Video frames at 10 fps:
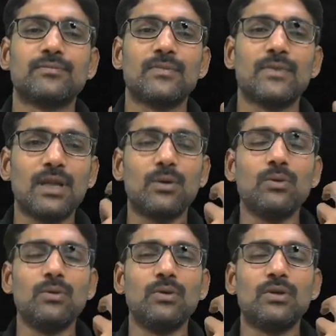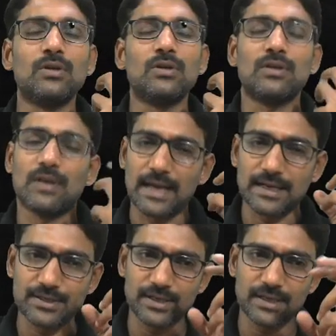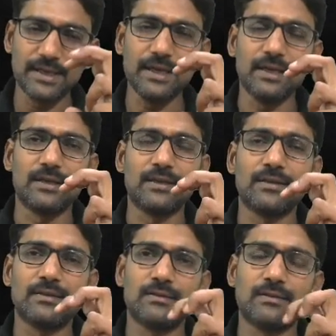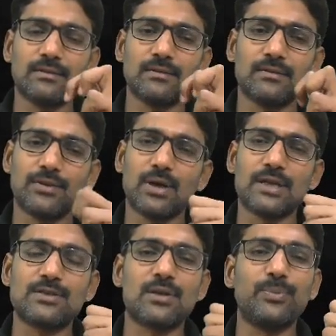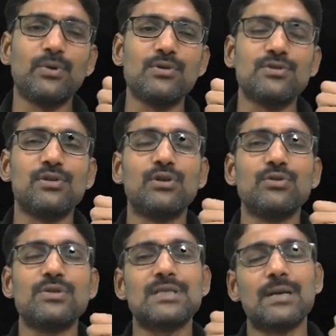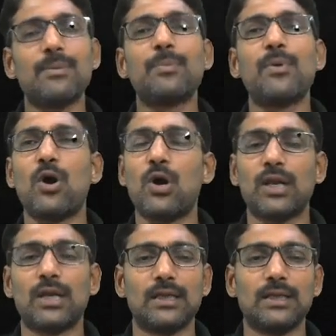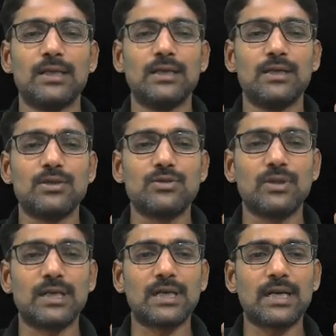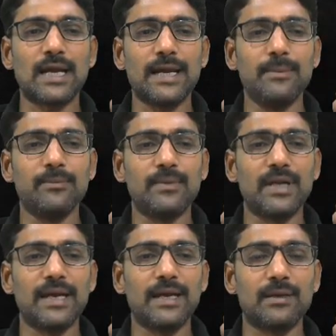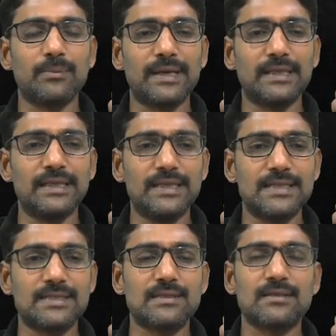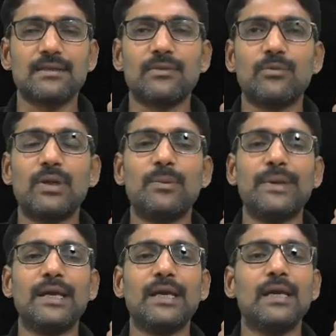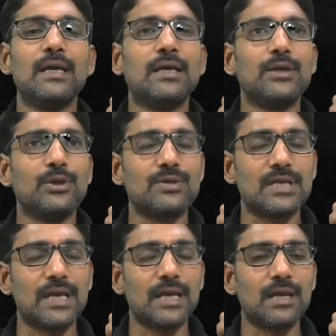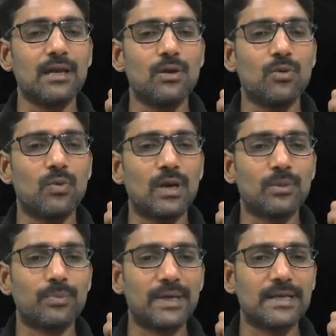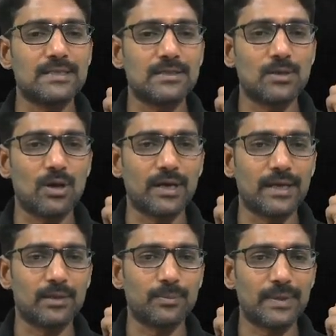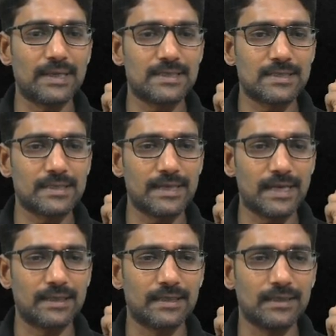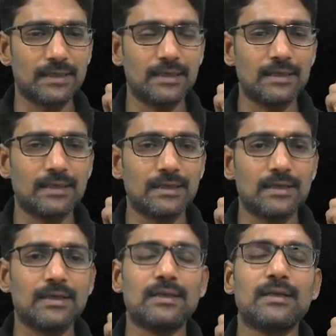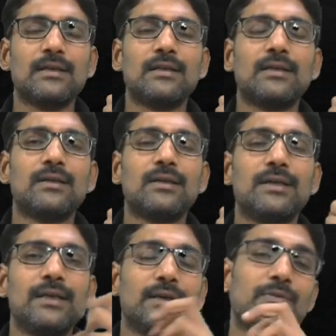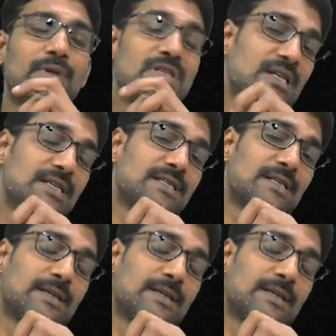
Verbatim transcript: Now, actually, you are supposed to sum up all. So, the time taken by these will be, you say, 1 plus log n plus n here which is